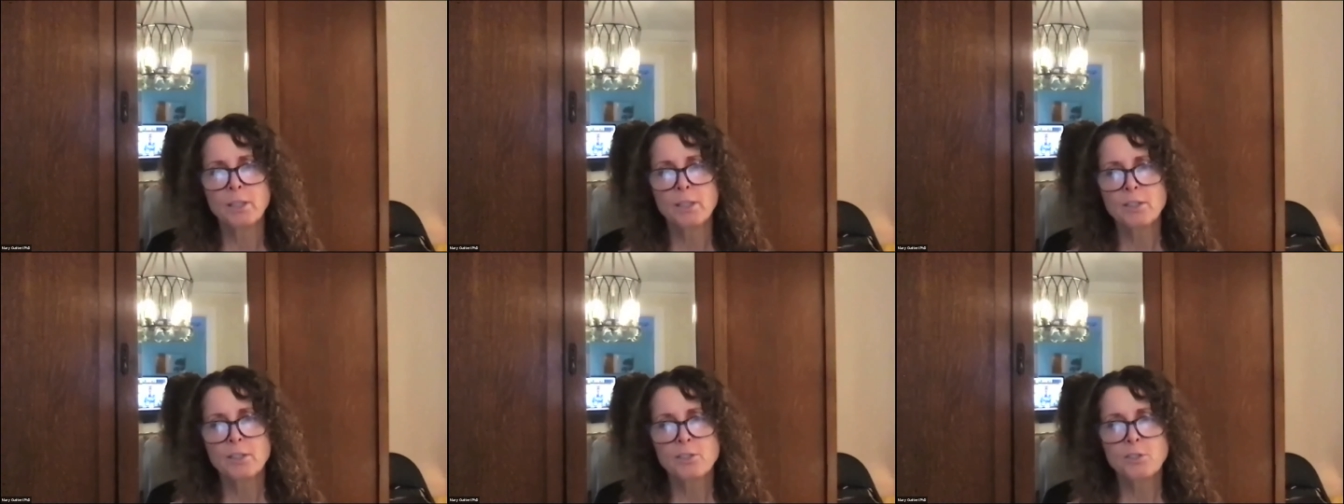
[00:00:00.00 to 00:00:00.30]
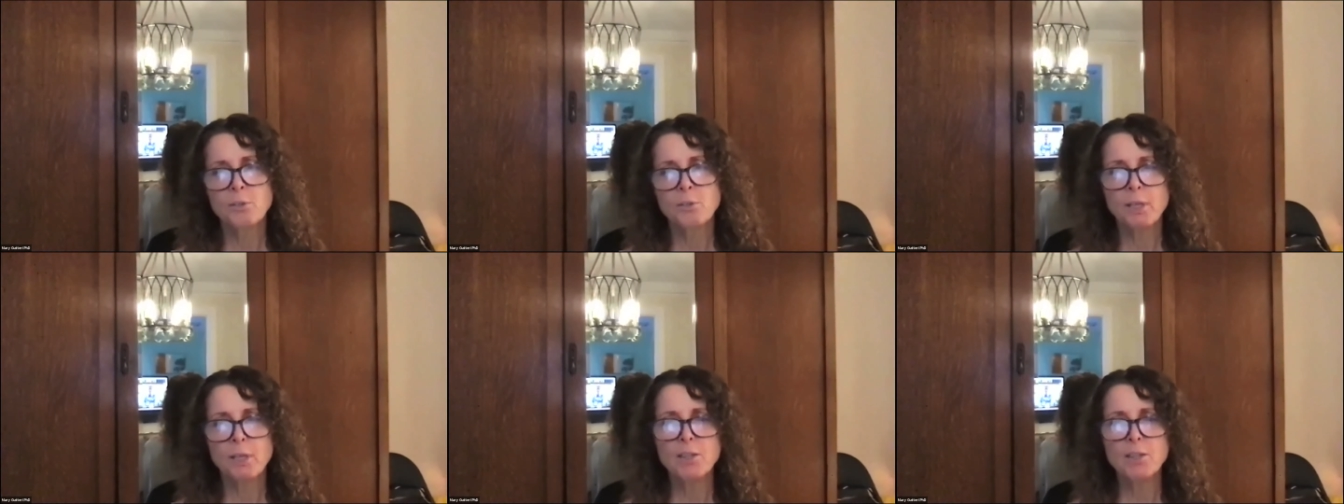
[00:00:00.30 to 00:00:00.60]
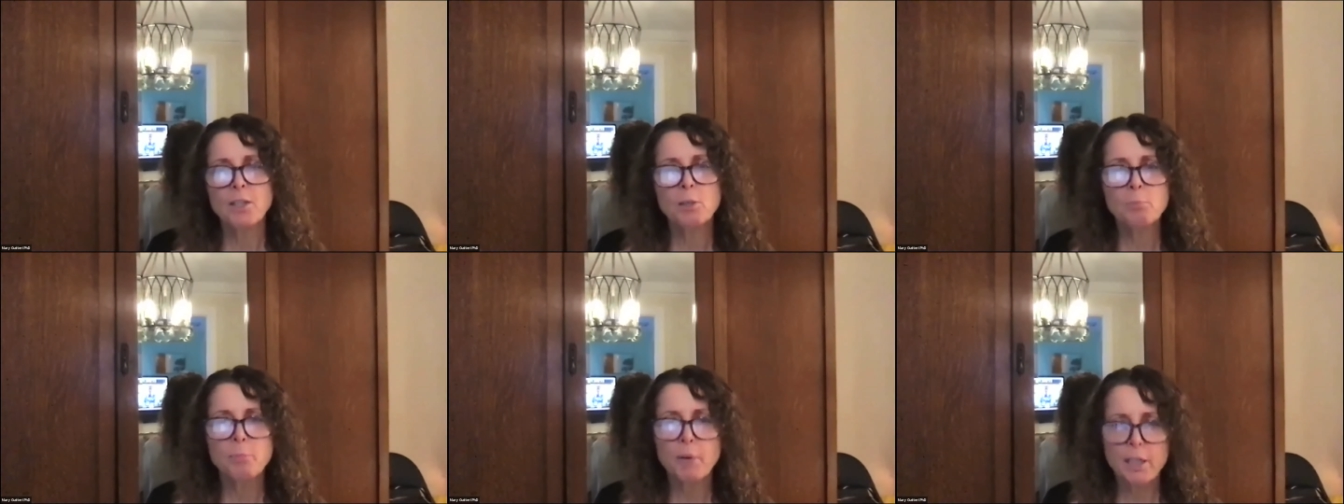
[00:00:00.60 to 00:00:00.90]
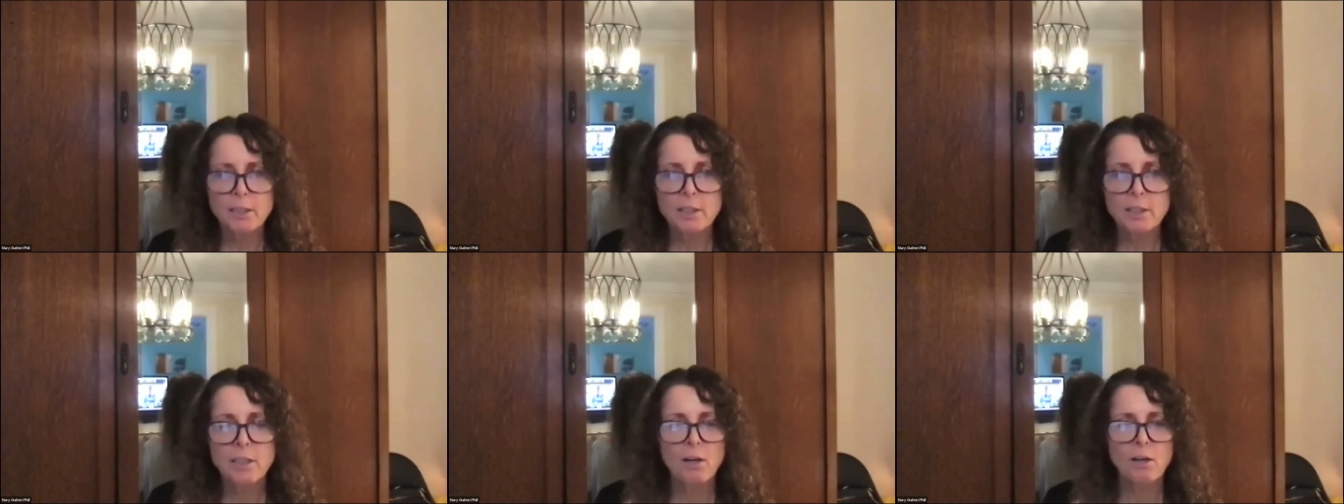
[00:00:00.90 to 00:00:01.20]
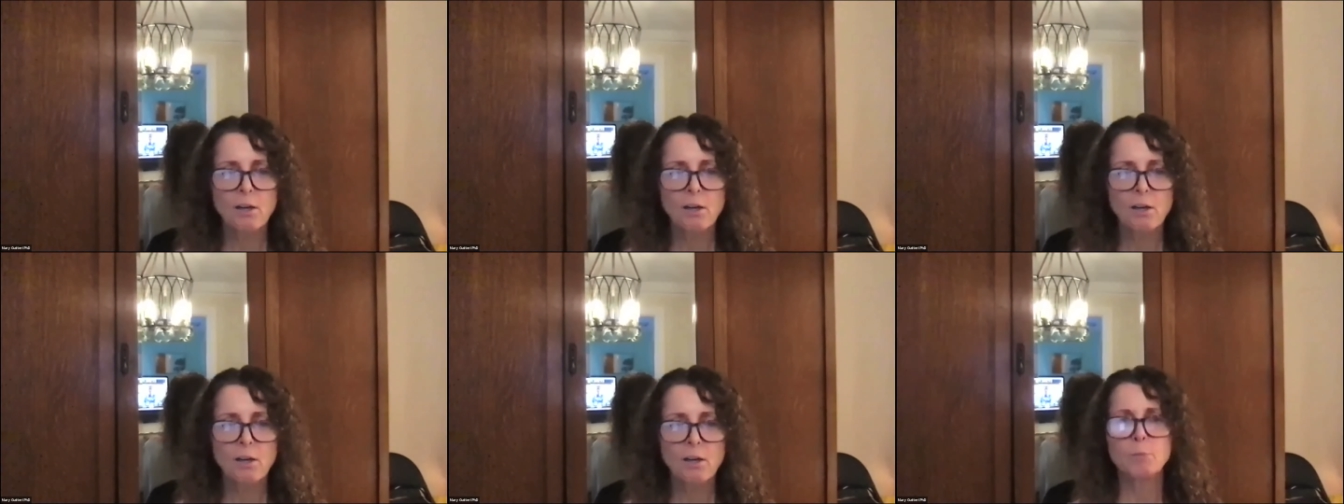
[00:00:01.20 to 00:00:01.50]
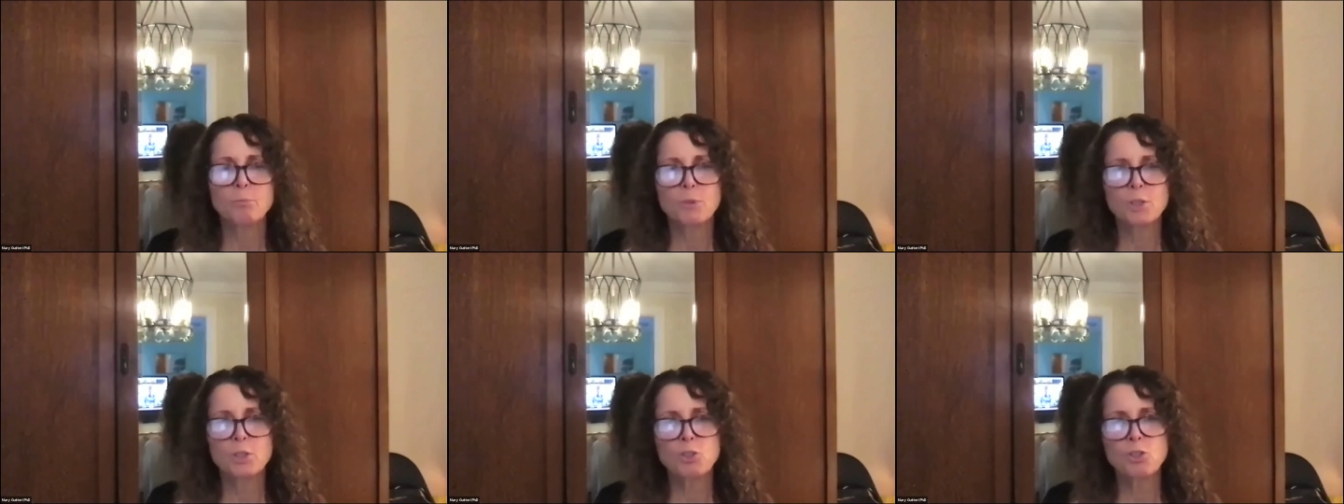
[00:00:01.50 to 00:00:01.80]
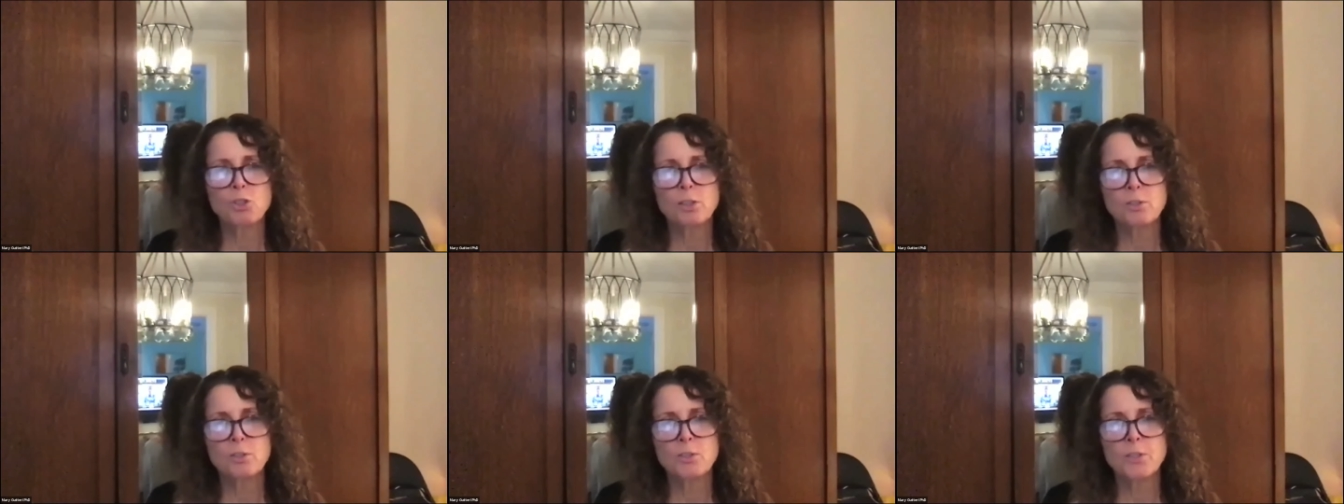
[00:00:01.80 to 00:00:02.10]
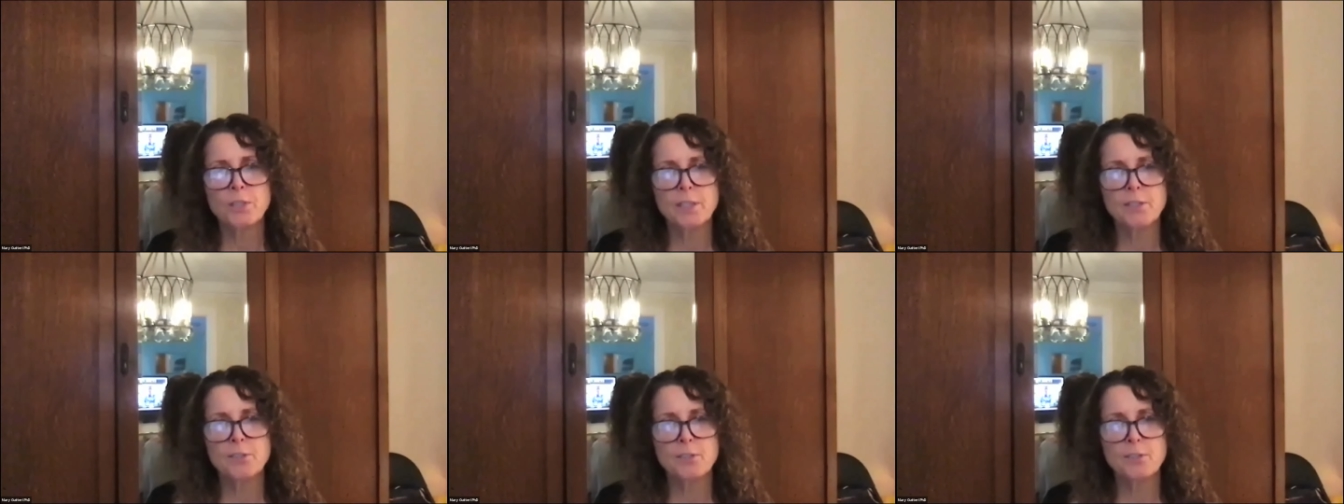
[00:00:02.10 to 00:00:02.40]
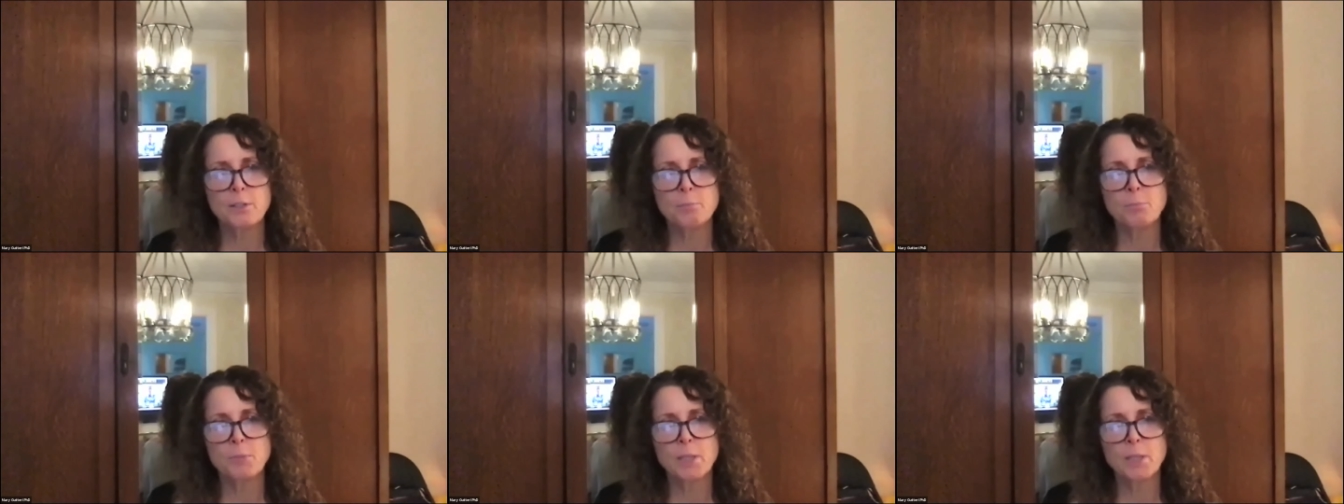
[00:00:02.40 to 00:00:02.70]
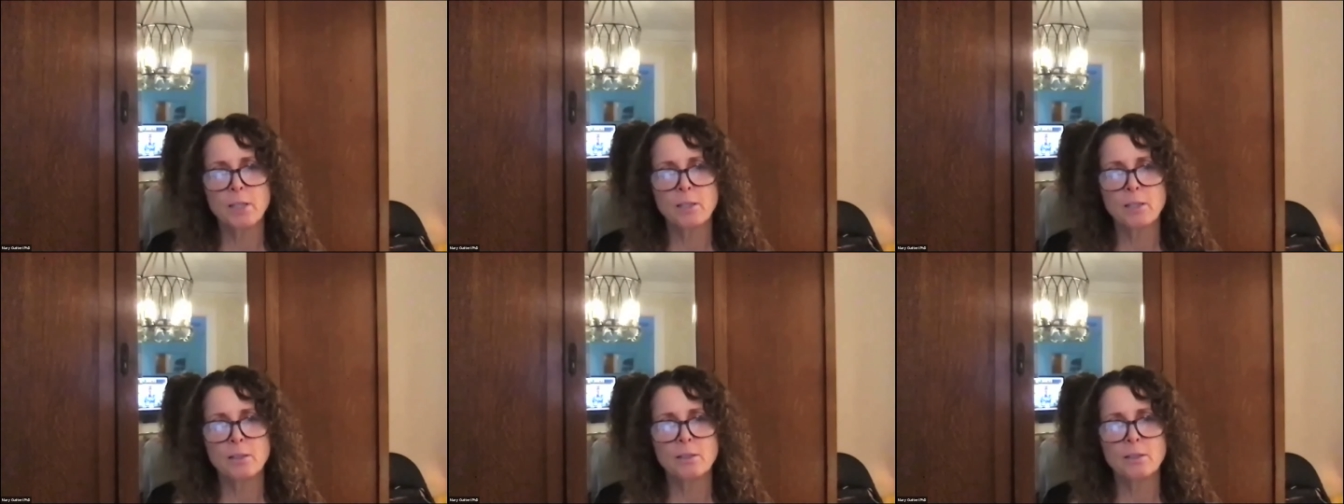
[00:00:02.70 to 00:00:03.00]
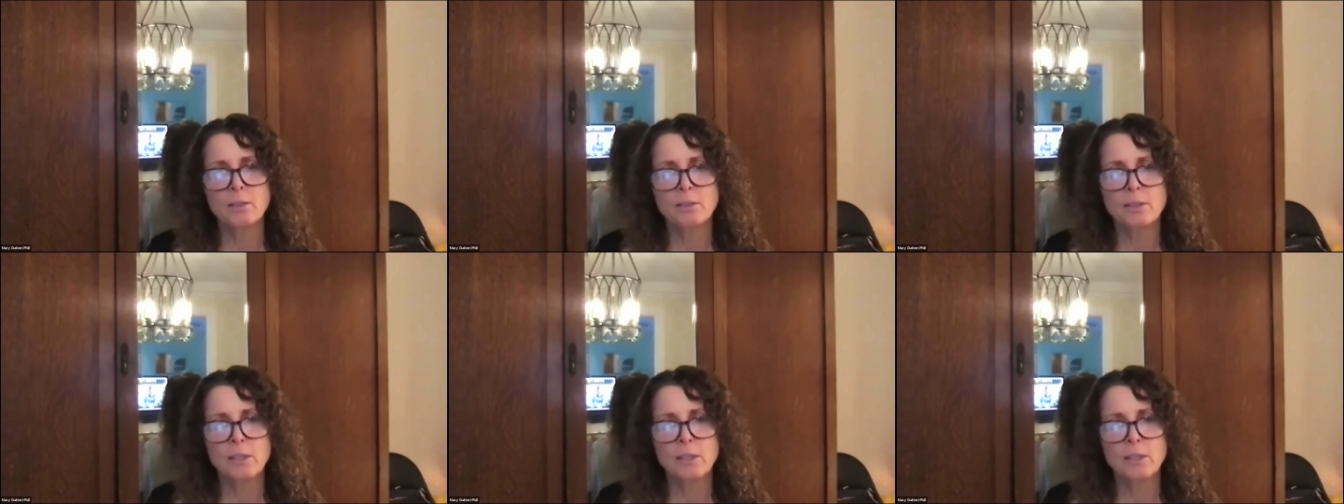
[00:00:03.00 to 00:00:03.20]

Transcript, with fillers: So I think by the autumn, we should see something